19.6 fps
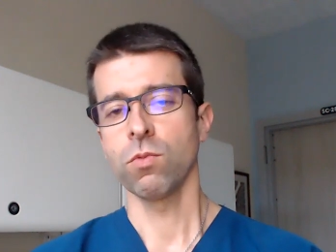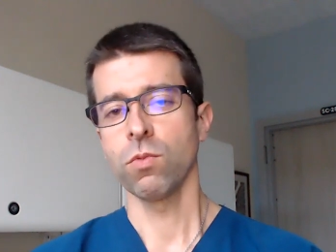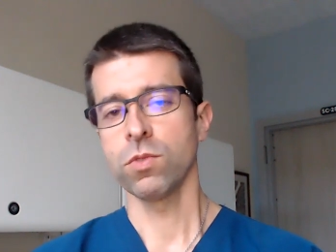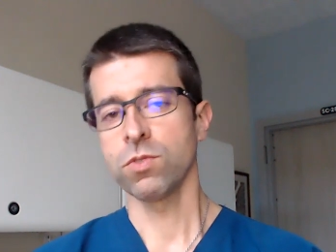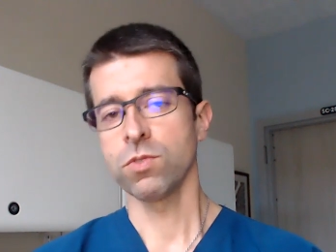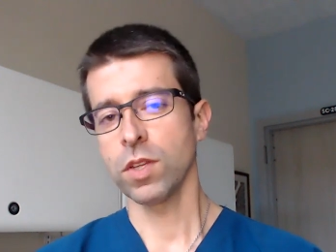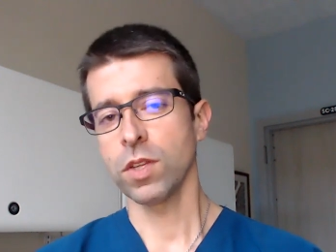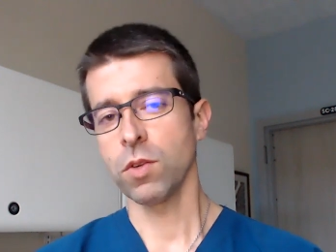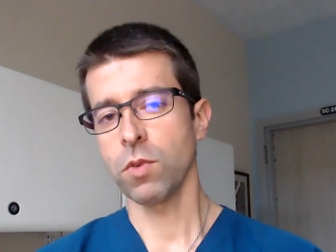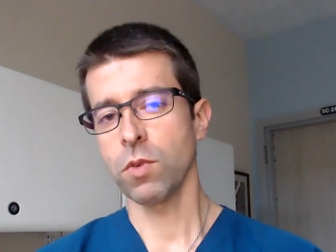
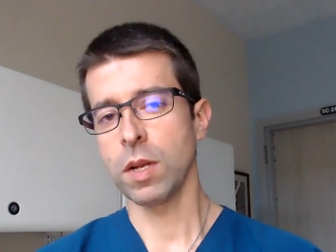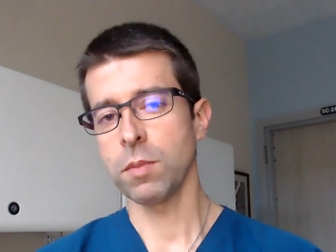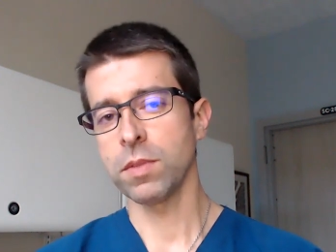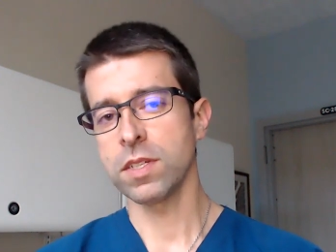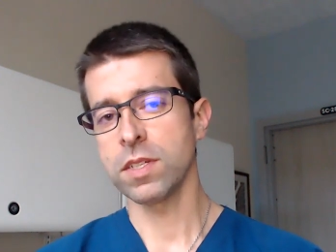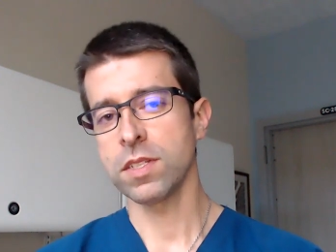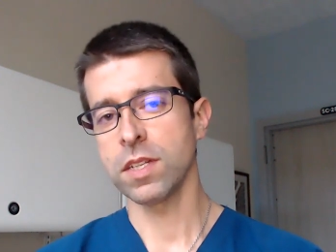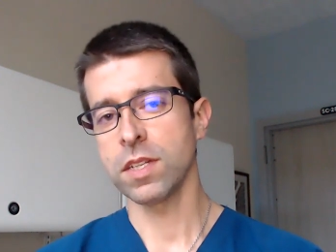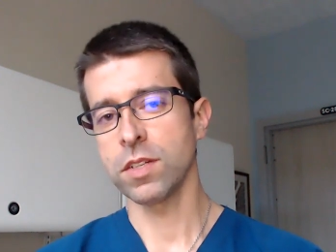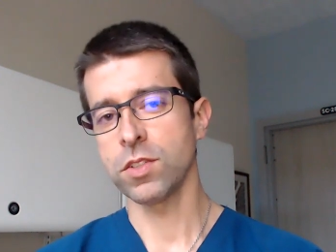Really, what I'm
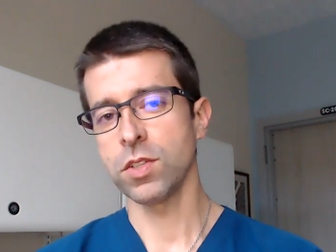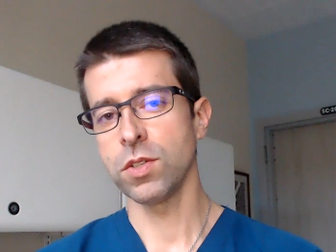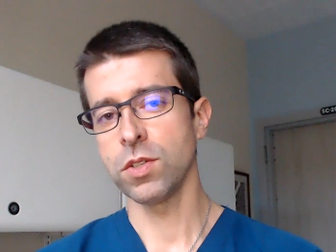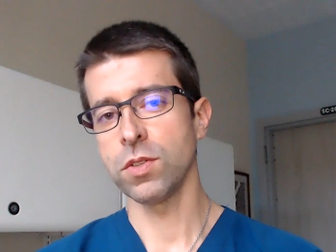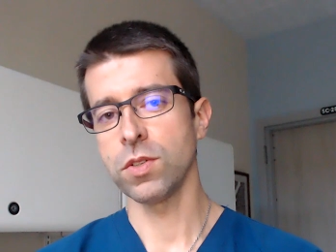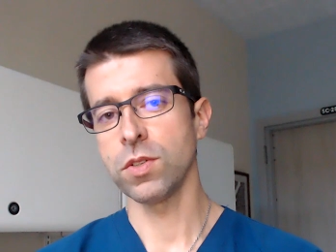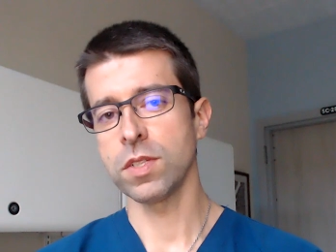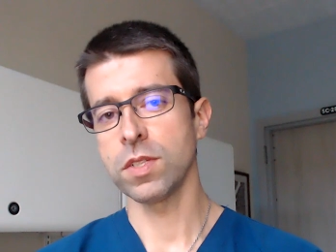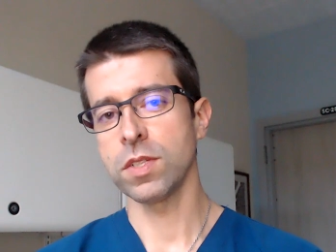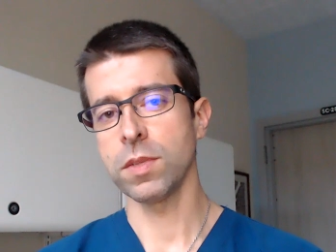listening
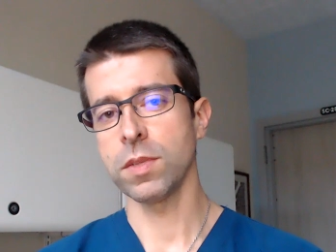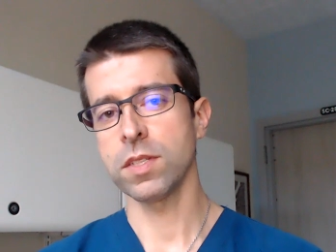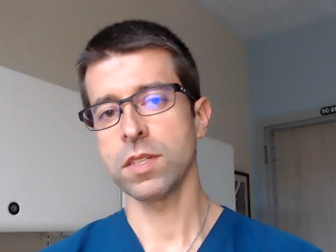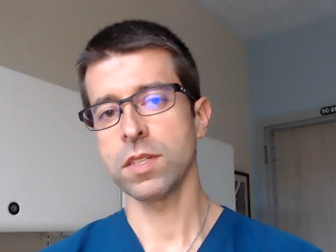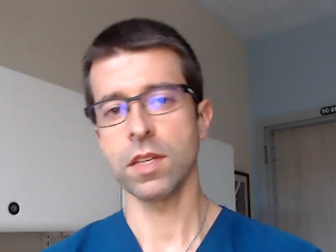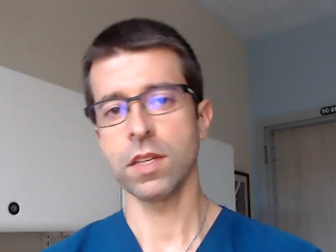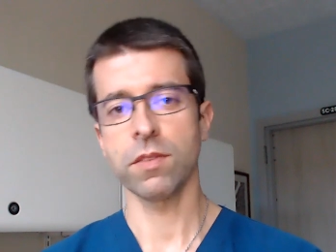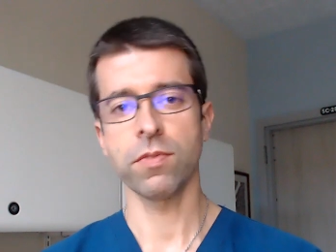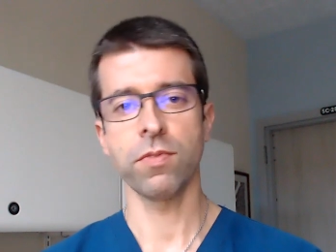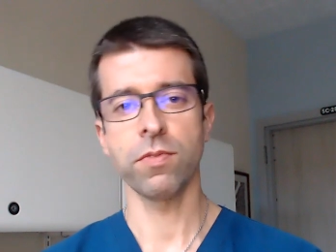to is I'm
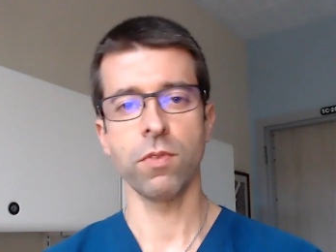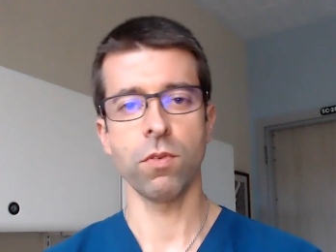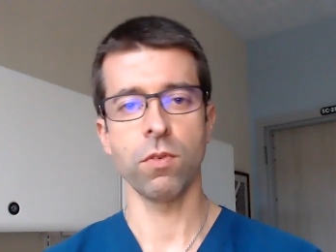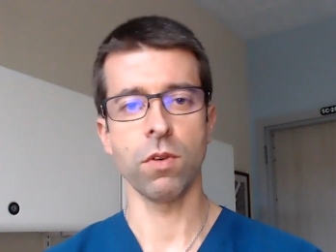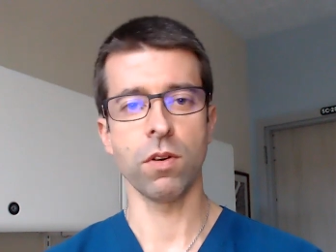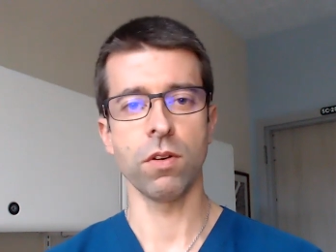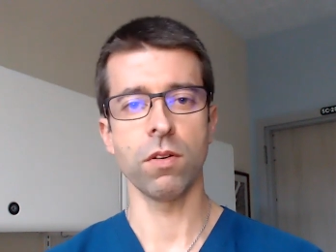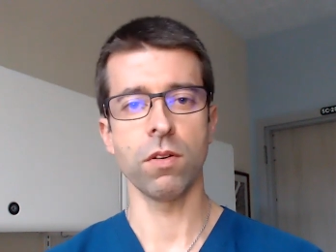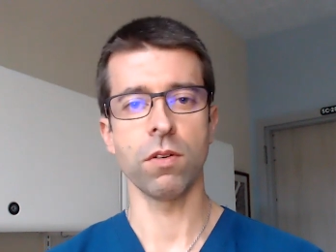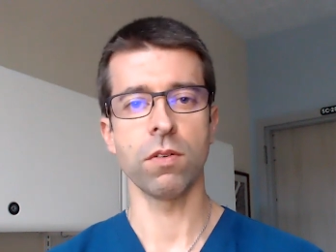listening
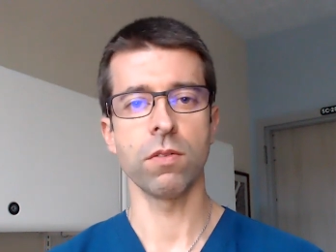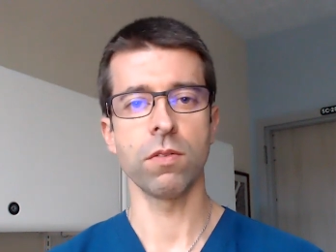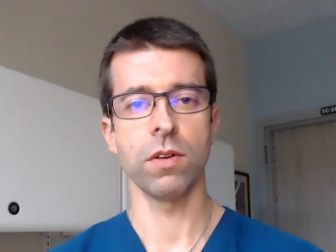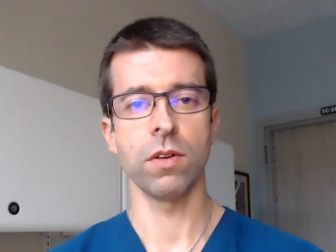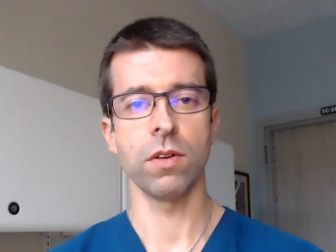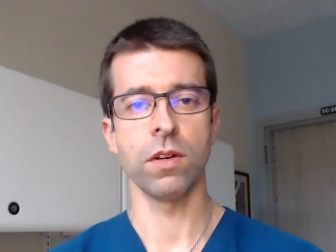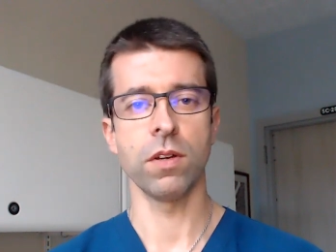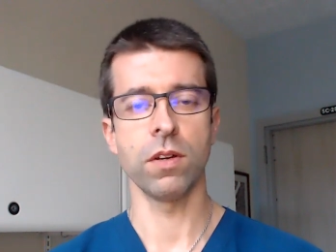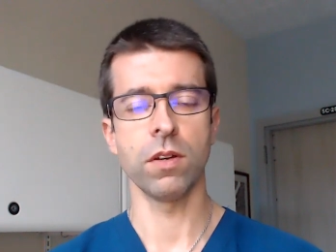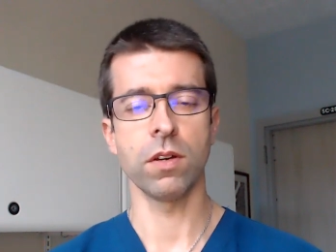for
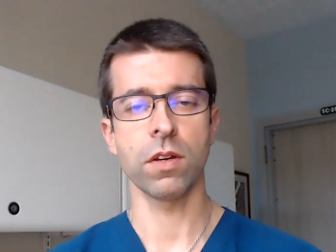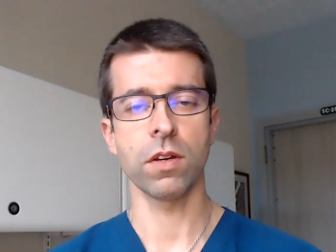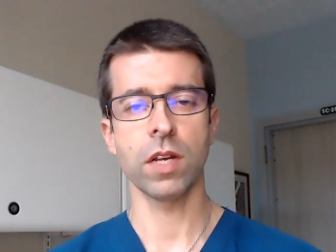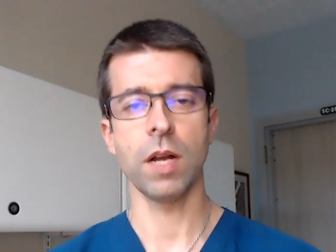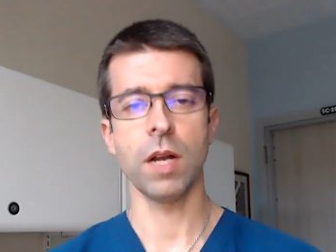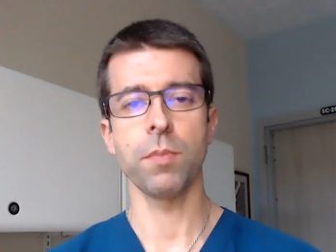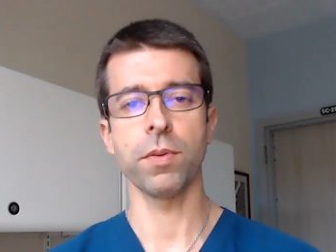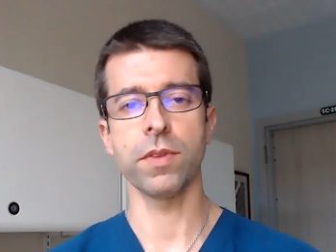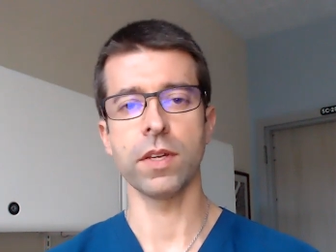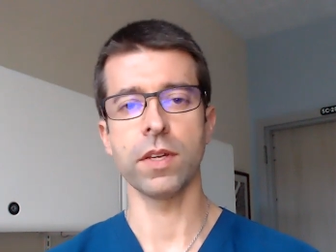a
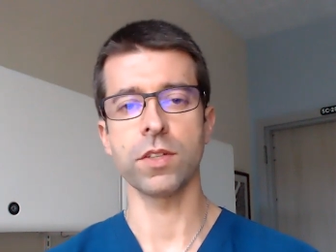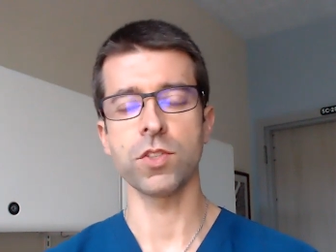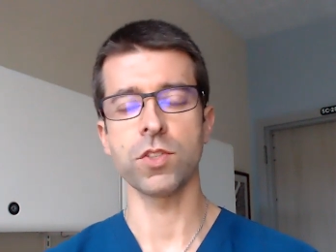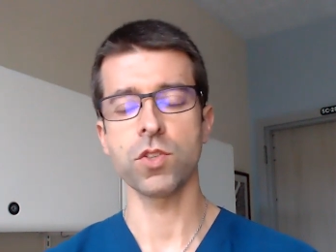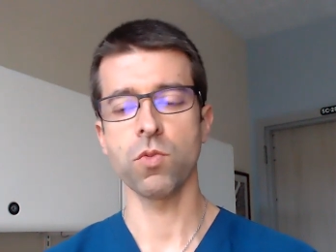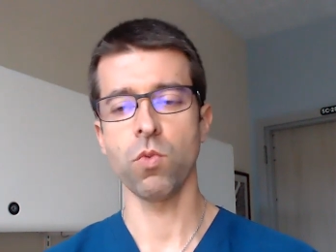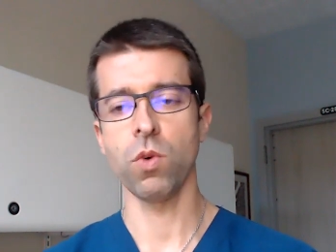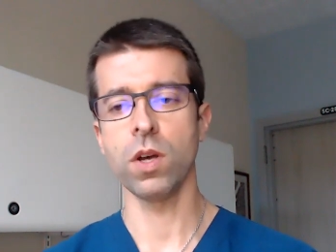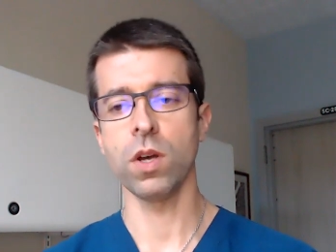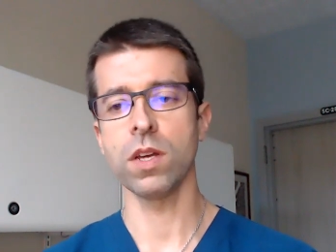couple
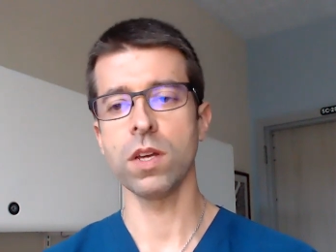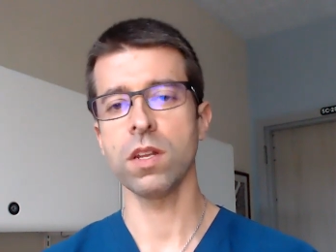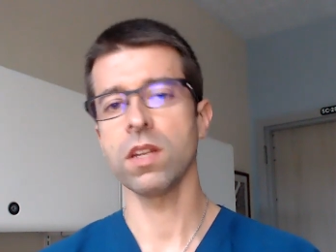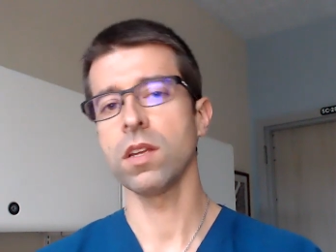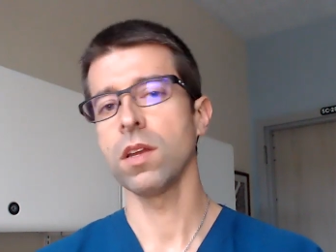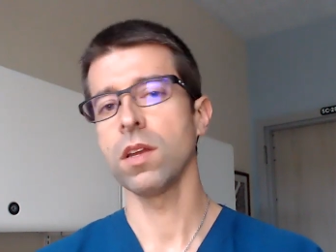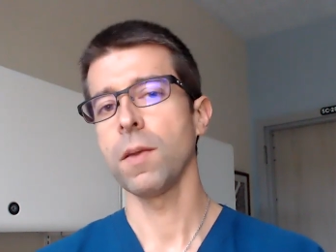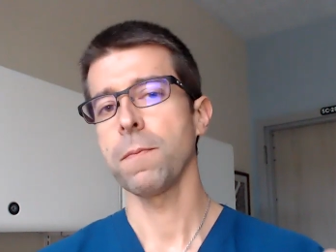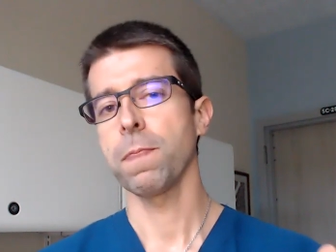things. One,